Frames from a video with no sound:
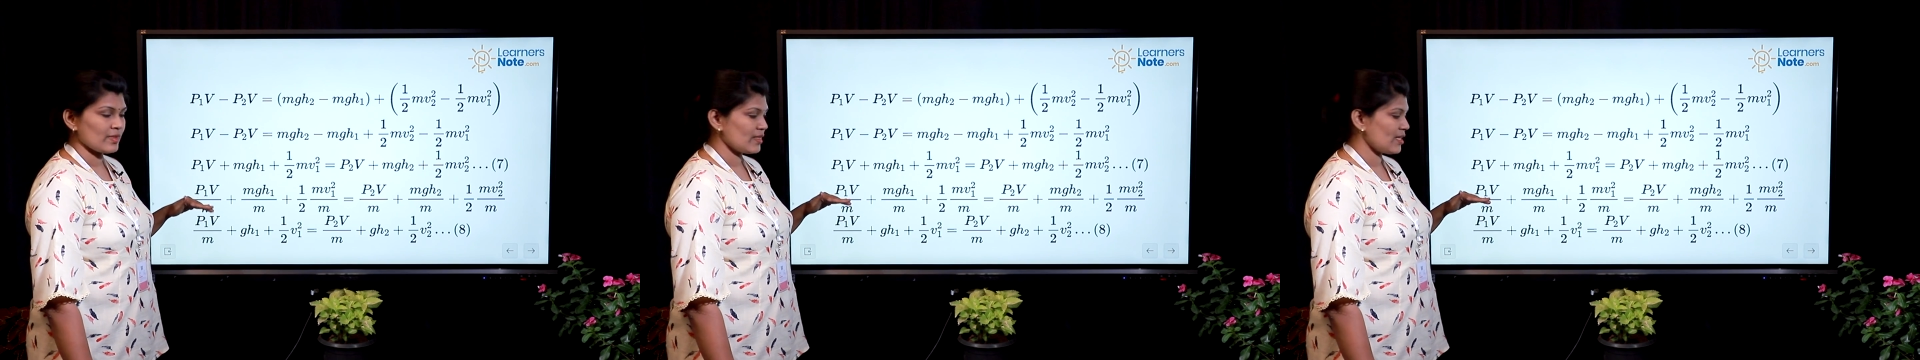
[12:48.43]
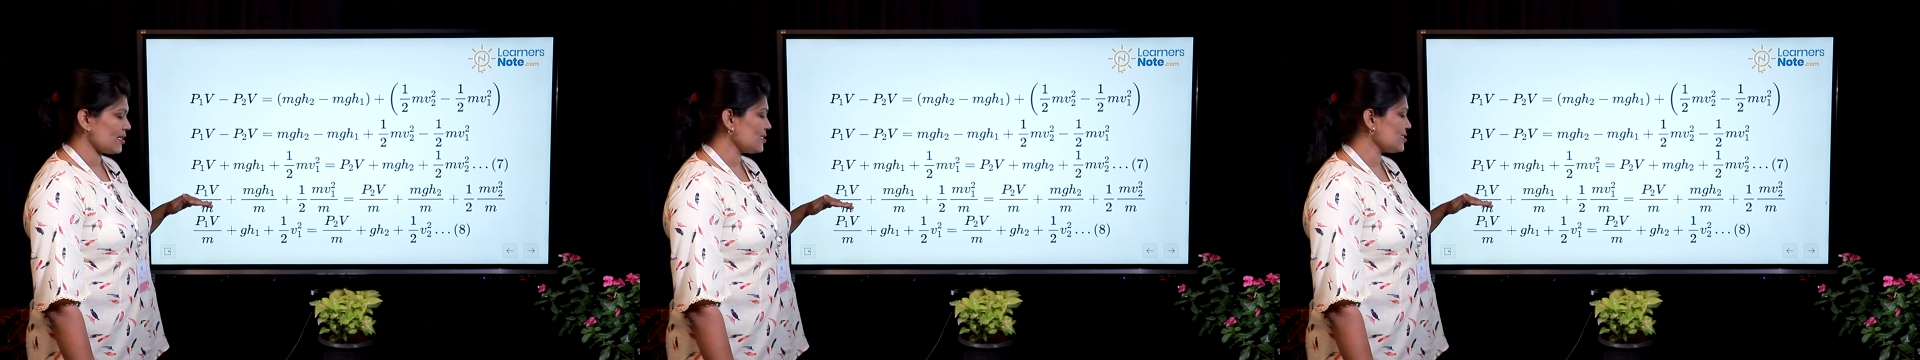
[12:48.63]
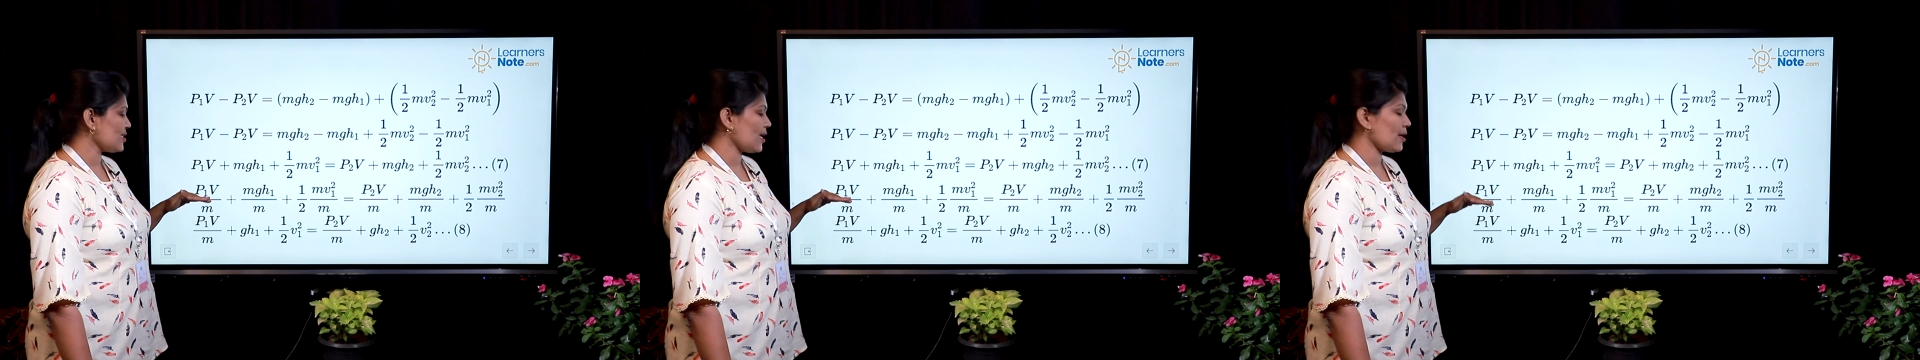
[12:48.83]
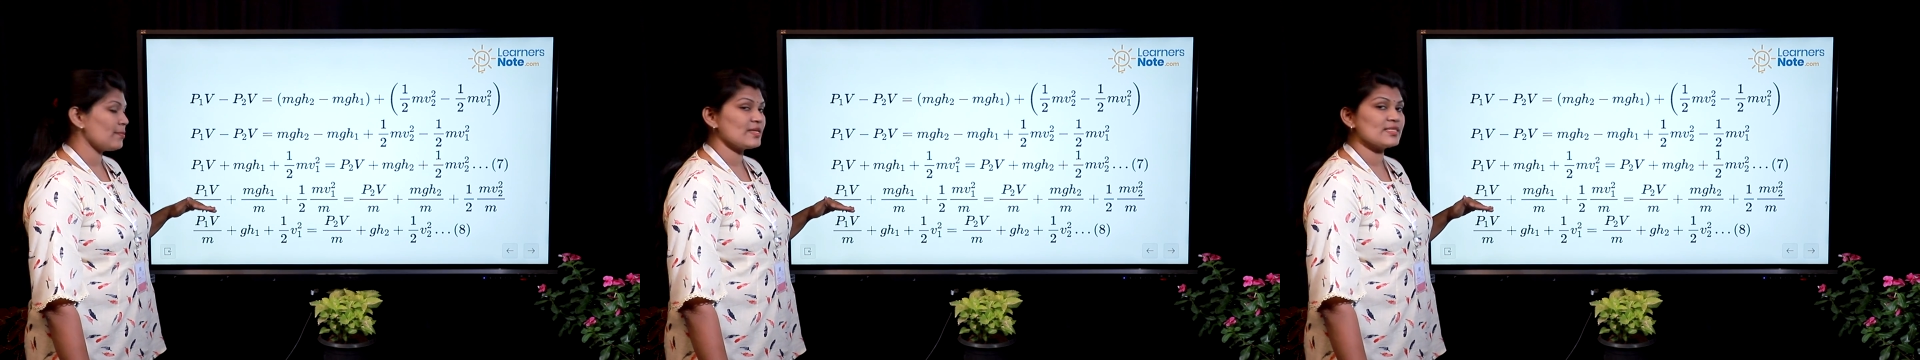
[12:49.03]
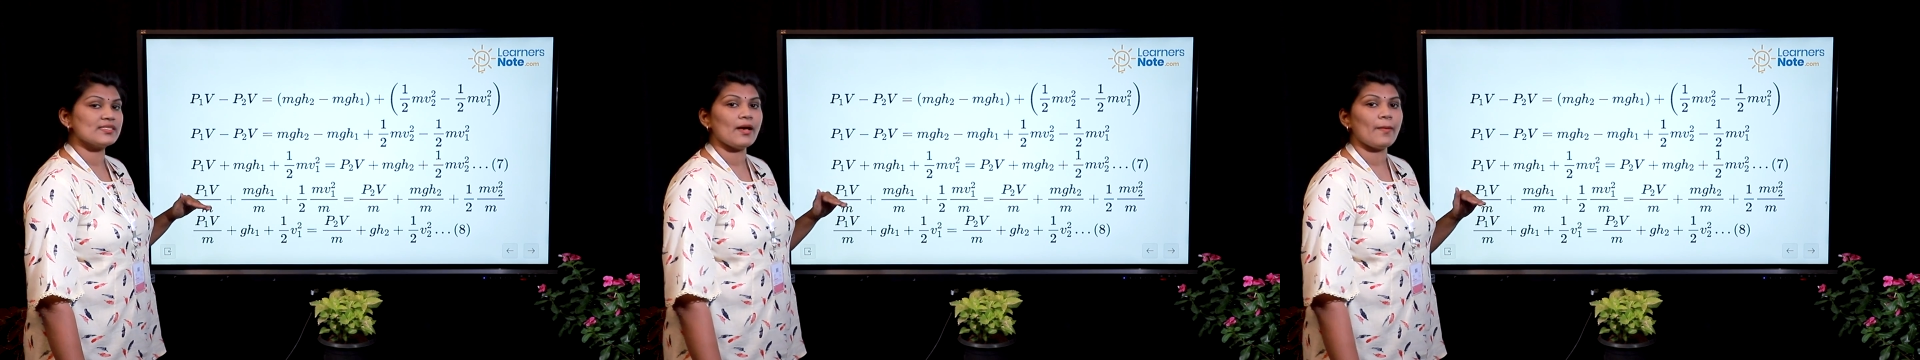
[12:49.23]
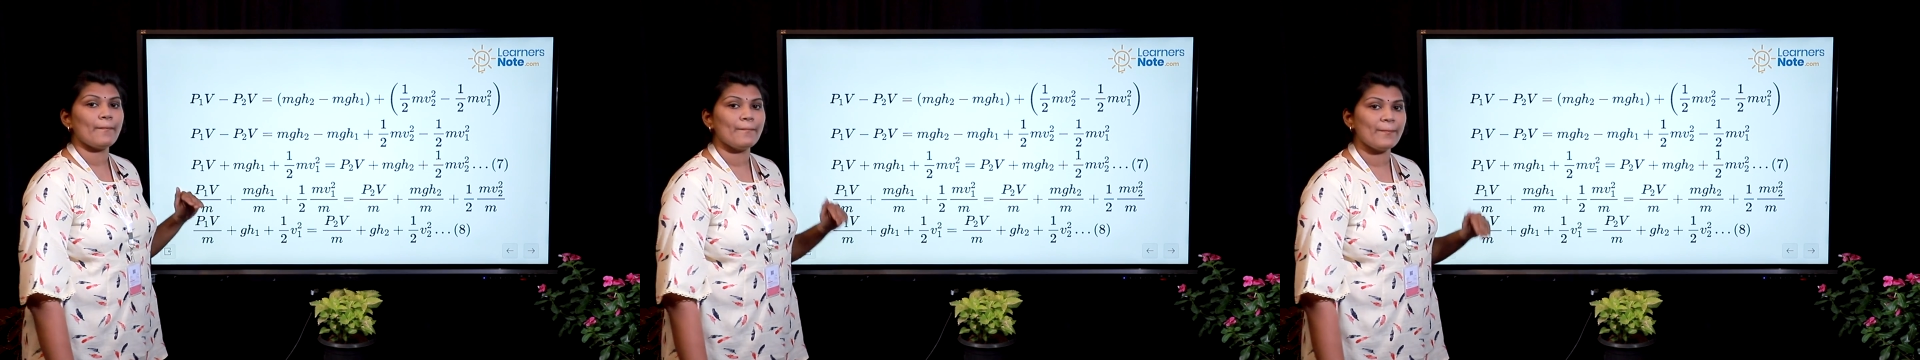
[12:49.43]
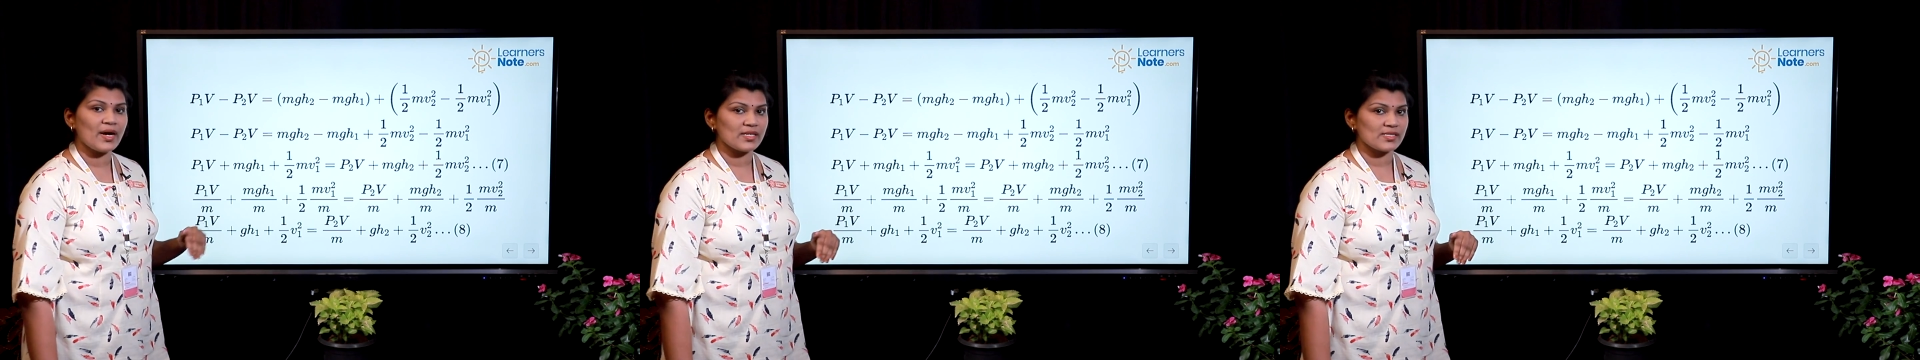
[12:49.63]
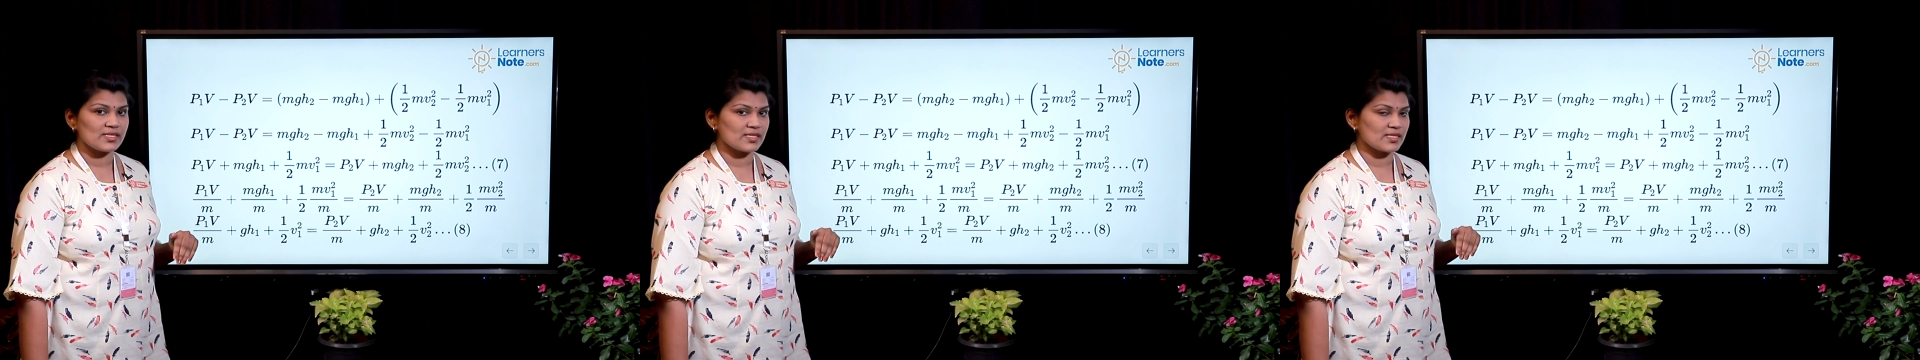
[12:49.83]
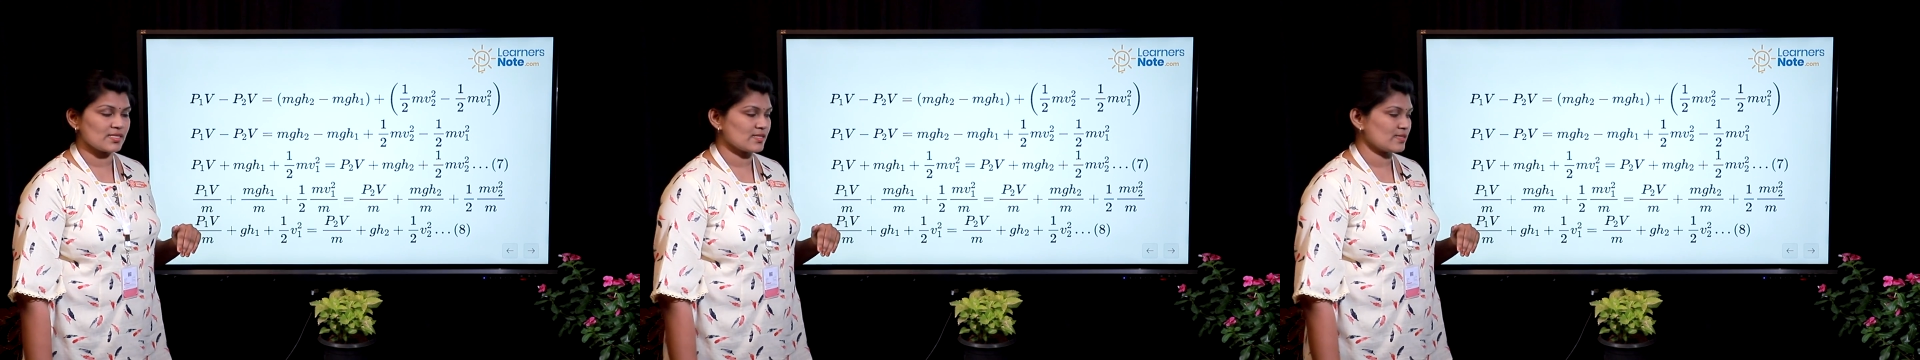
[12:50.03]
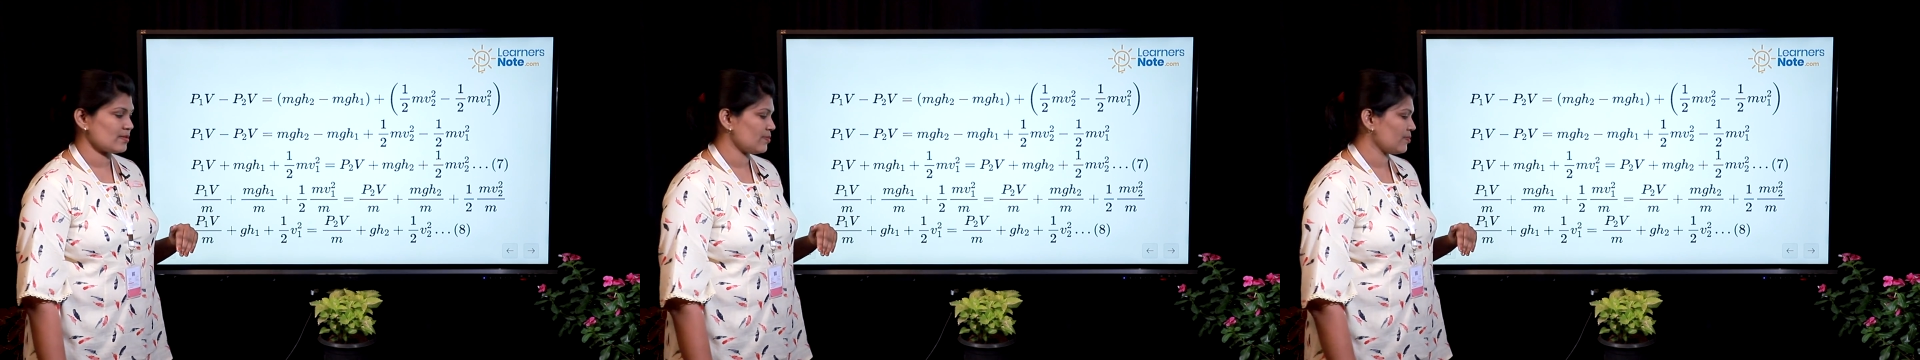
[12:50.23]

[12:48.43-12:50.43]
that is m is the mass.